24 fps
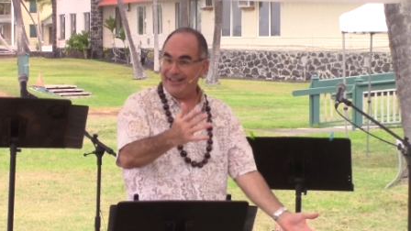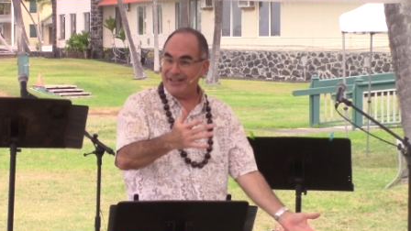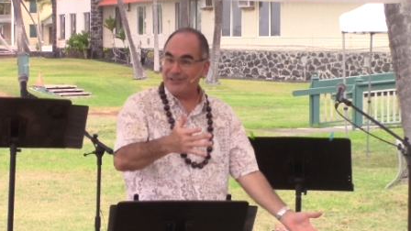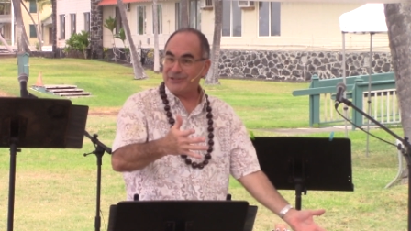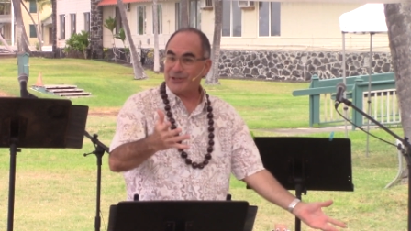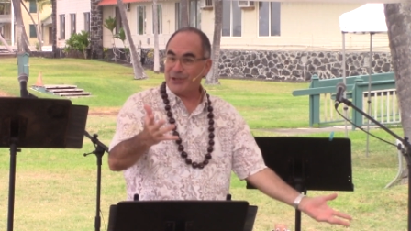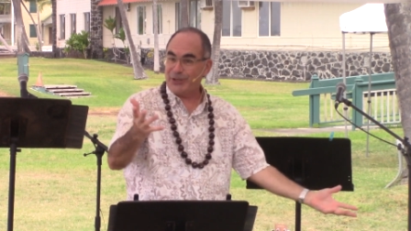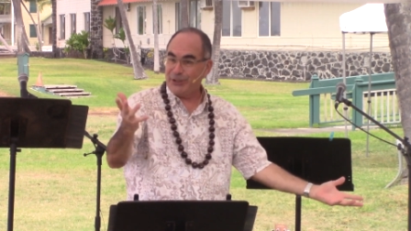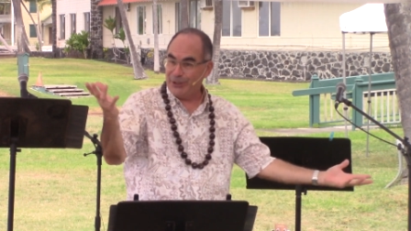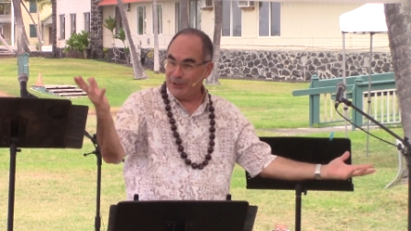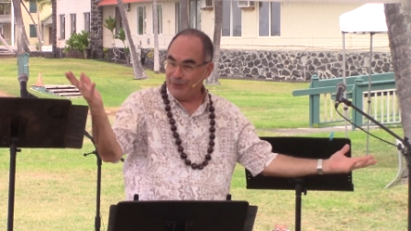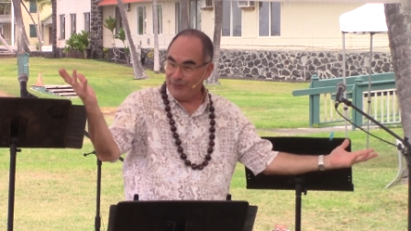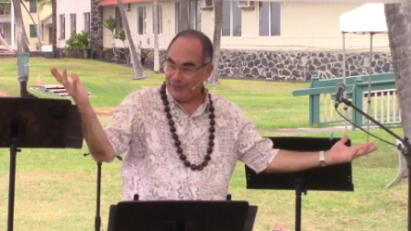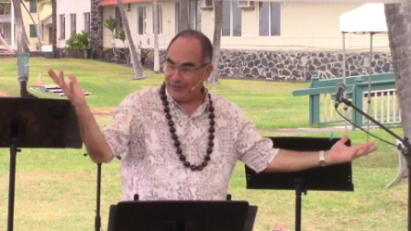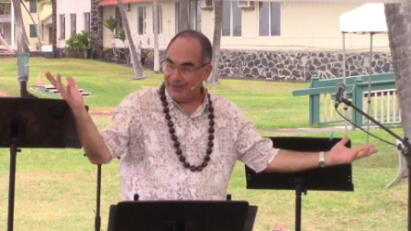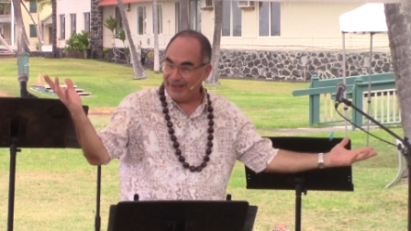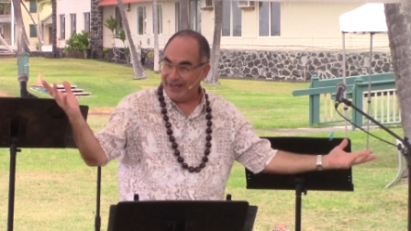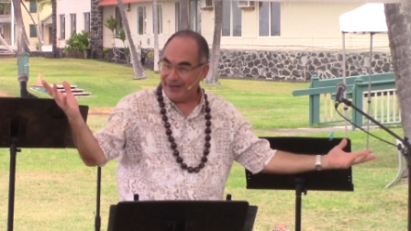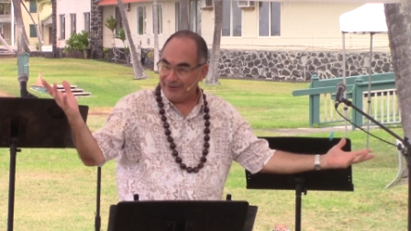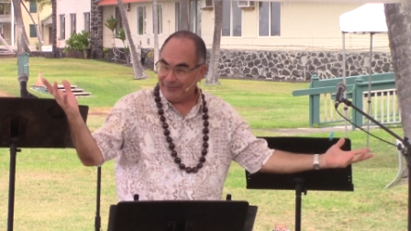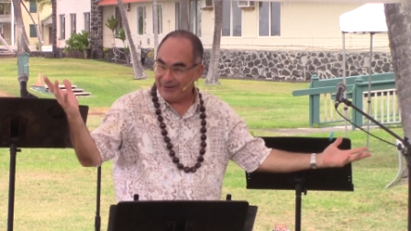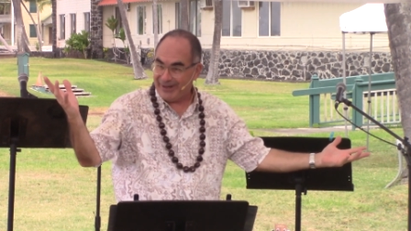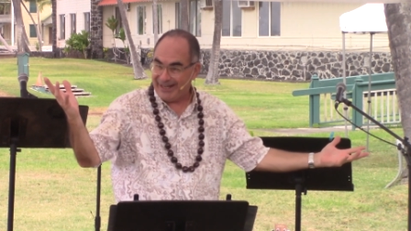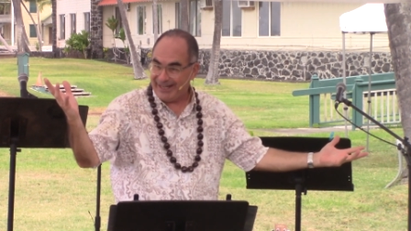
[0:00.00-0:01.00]
That's a good
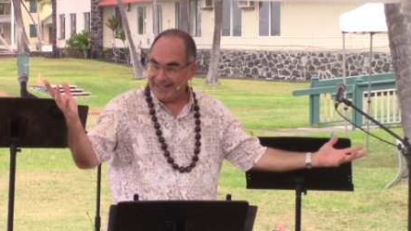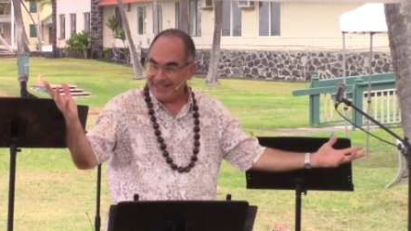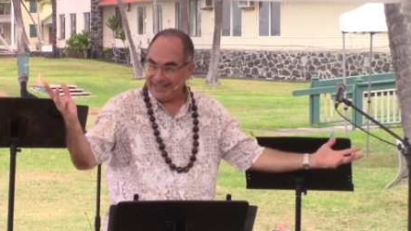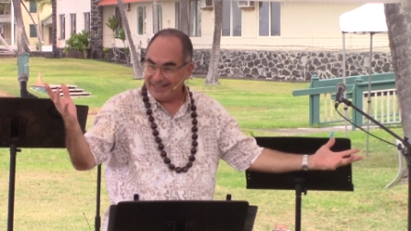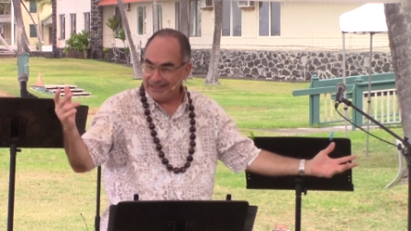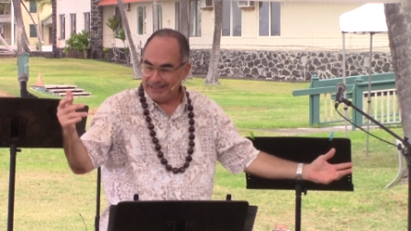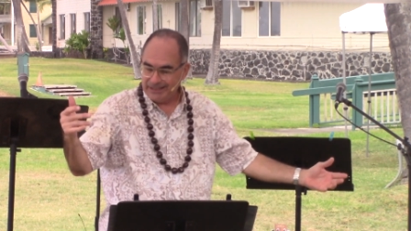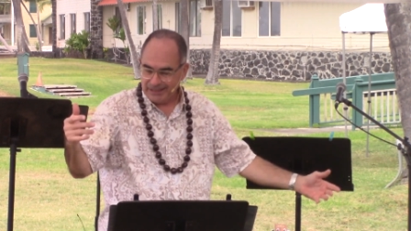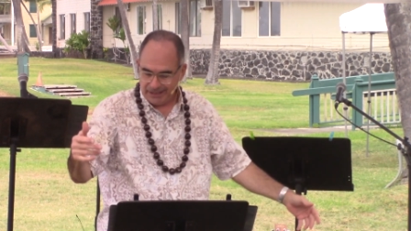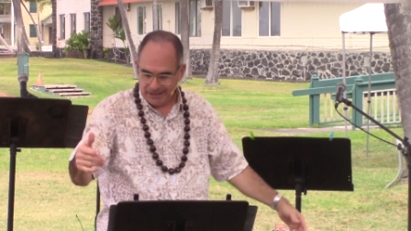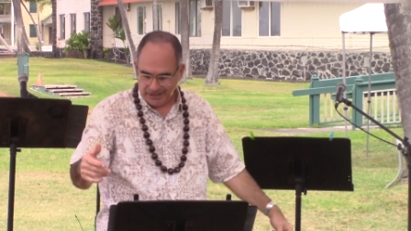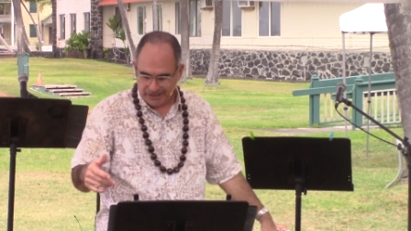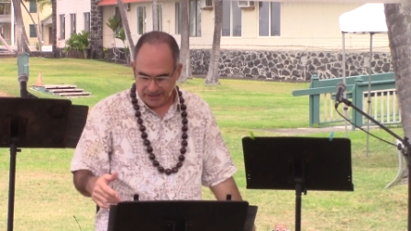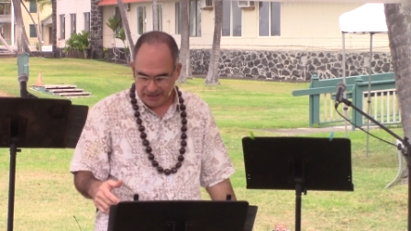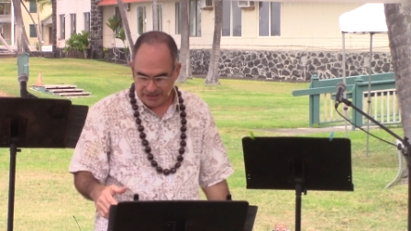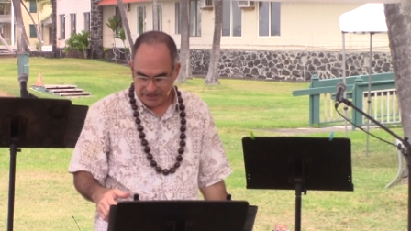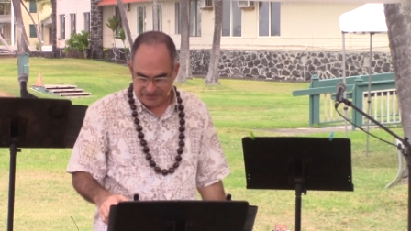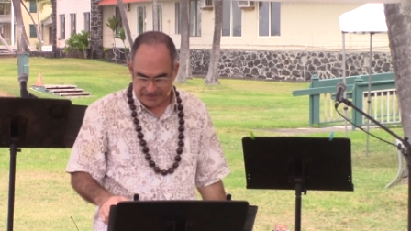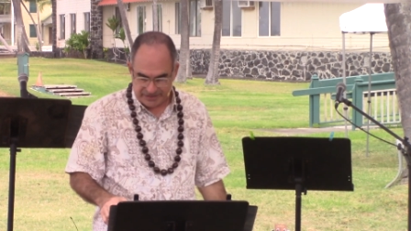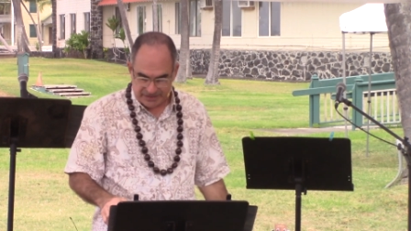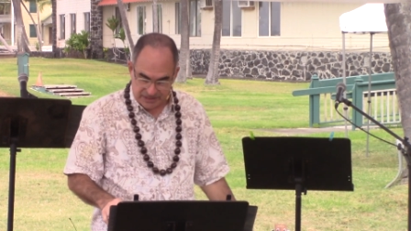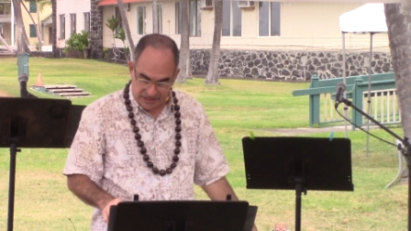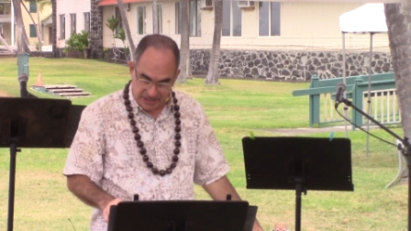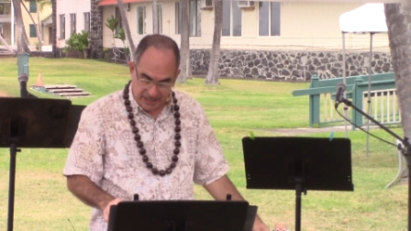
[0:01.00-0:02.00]
thing, right?
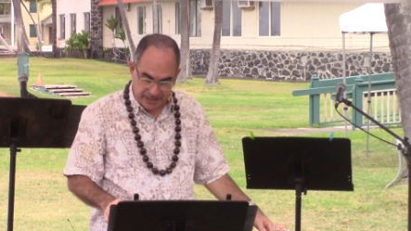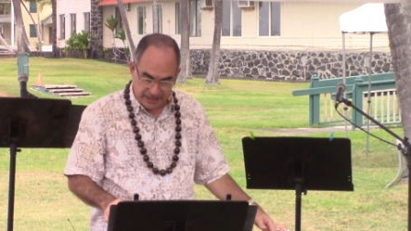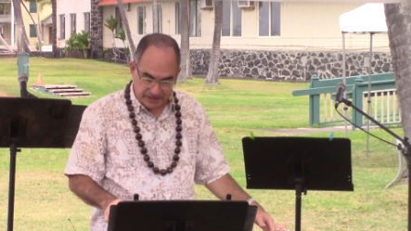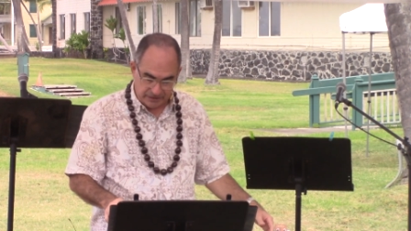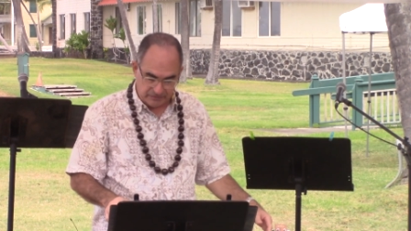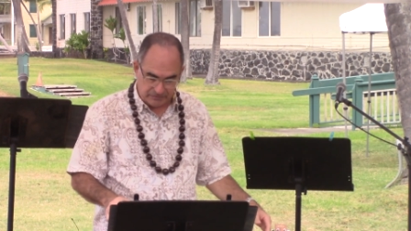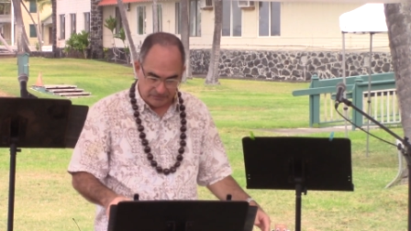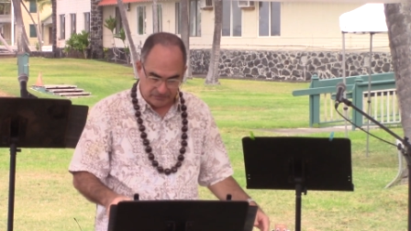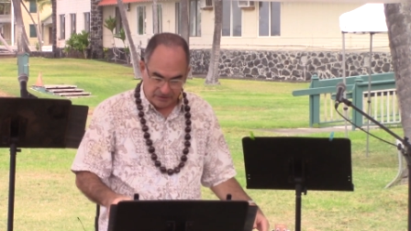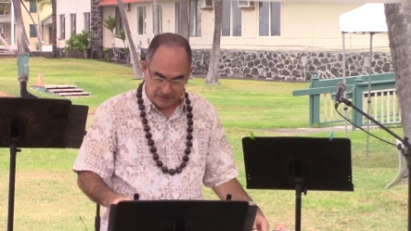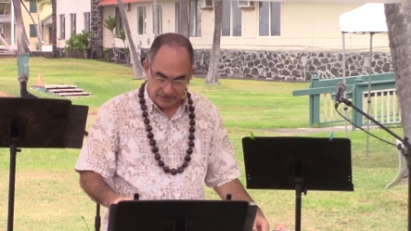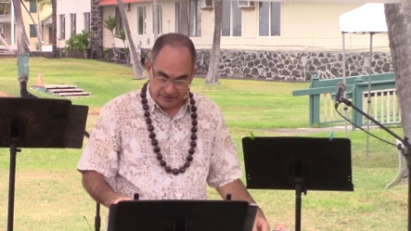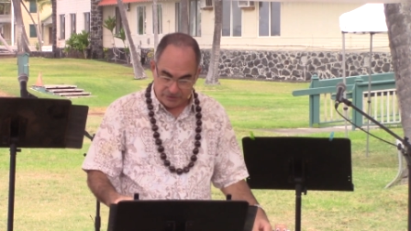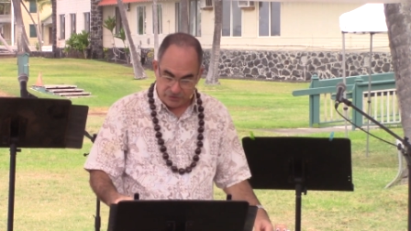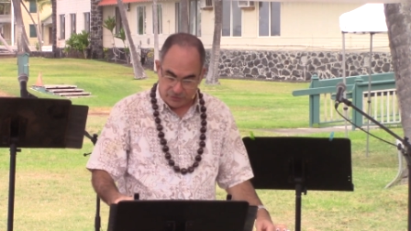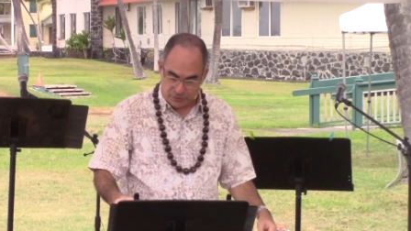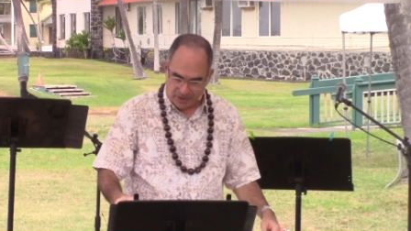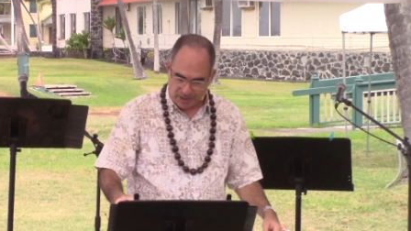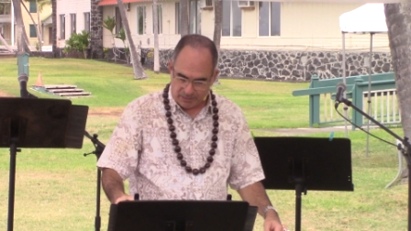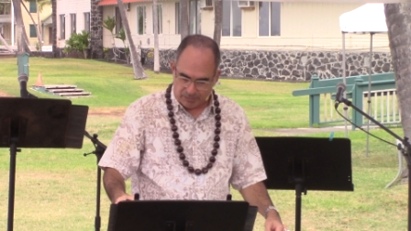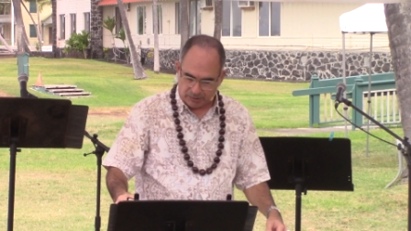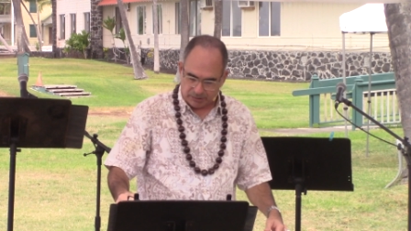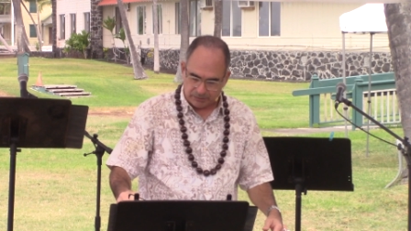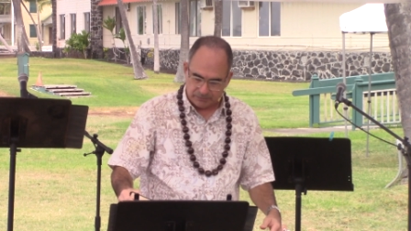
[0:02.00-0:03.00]
Because if it's not, you're in
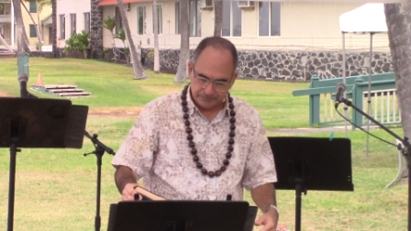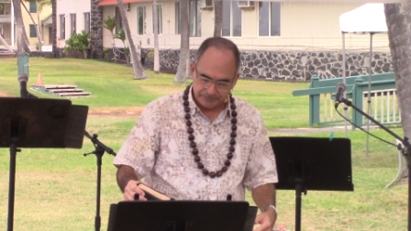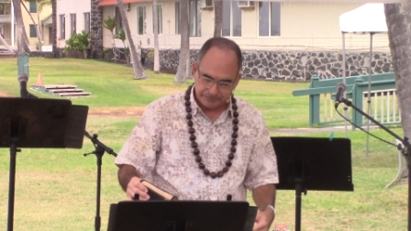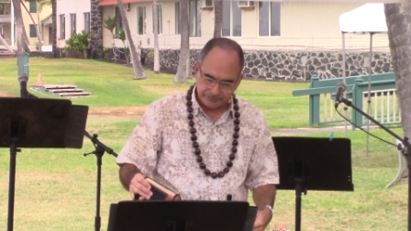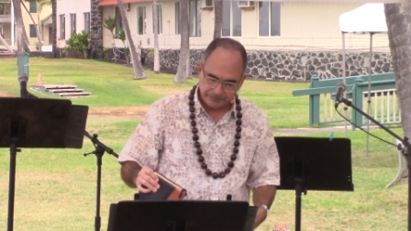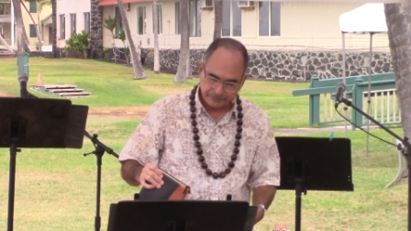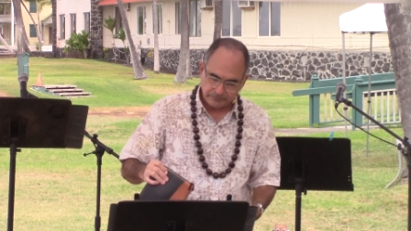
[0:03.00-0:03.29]
trouble.